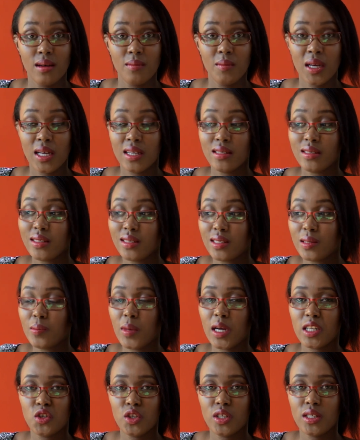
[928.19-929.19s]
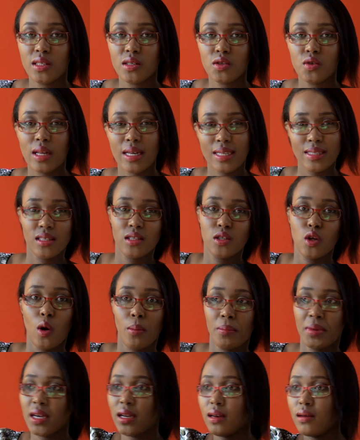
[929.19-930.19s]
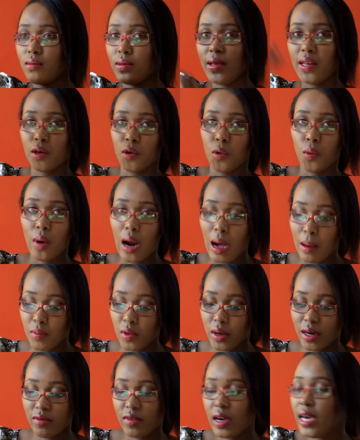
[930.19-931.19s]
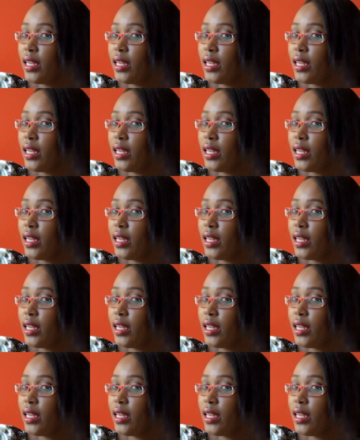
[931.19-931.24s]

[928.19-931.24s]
because it's much easier to like just open and, and grab whatever.